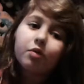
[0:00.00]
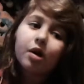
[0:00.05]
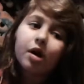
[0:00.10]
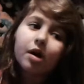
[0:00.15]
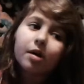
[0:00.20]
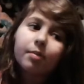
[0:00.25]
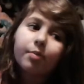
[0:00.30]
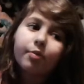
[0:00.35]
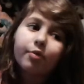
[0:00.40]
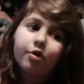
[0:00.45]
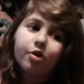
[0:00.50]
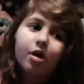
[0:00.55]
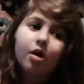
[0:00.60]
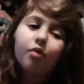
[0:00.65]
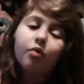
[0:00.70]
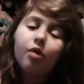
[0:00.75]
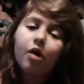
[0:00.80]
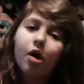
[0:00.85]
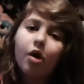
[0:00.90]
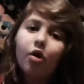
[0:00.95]
want to
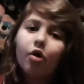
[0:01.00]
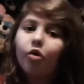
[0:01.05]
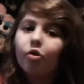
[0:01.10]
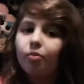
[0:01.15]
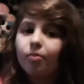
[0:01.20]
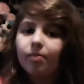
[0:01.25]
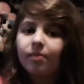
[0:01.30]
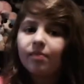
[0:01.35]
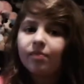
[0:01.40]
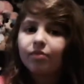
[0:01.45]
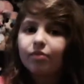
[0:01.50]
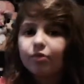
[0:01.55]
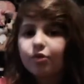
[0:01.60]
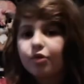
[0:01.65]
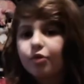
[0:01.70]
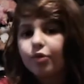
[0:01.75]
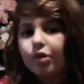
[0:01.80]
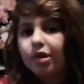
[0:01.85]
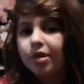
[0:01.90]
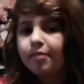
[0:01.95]
go home
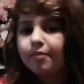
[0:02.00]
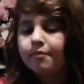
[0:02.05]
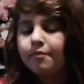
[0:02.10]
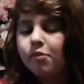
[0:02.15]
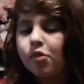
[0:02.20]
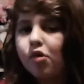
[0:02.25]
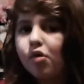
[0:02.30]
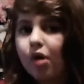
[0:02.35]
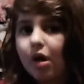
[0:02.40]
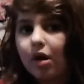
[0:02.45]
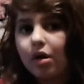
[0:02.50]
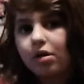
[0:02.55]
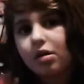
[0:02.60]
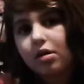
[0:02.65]
with more.